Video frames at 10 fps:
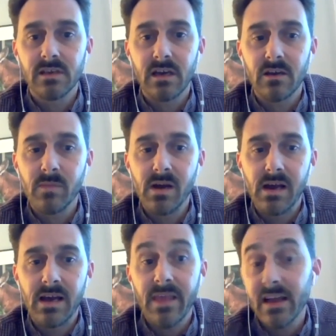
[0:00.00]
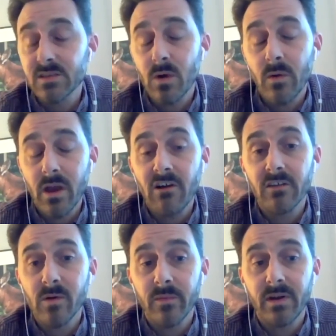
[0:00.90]
And that's where we are
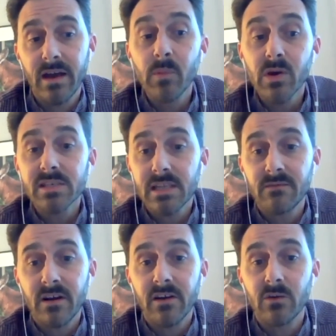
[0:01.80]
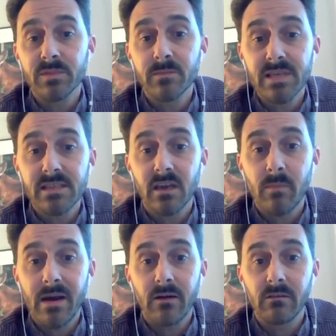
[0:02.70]
at the moment. I personally am very optimistic
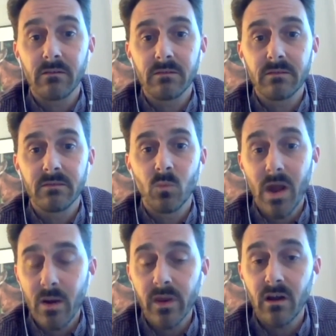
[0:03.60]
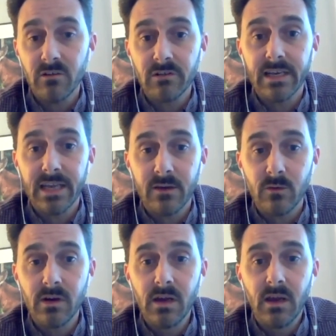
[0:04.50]
about where we are right now.
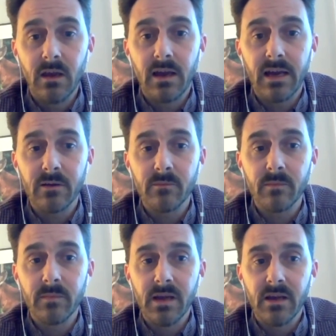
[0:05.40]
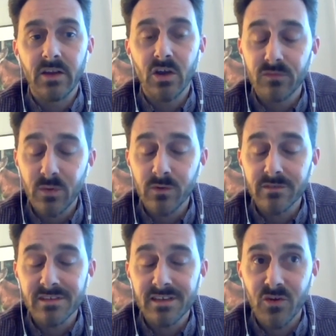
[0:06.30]
And hopefully
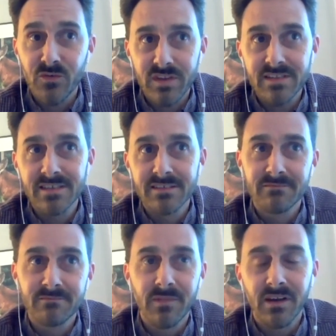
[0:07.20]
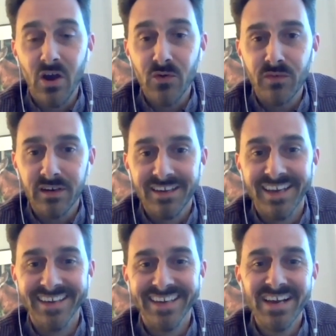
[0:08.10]
once COVID's over,
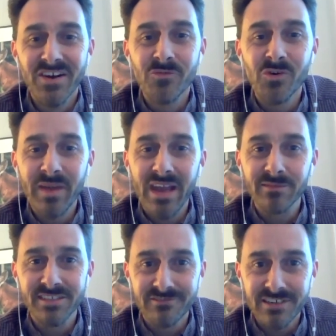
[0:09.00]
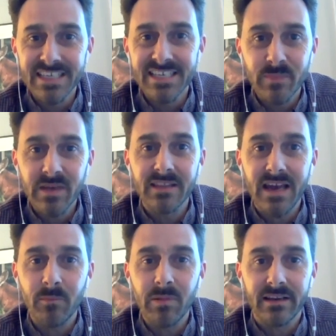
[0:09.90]
we'll be able to really speed
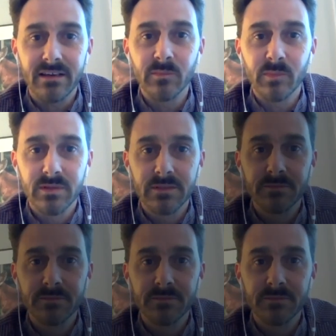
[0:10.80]
that plan up.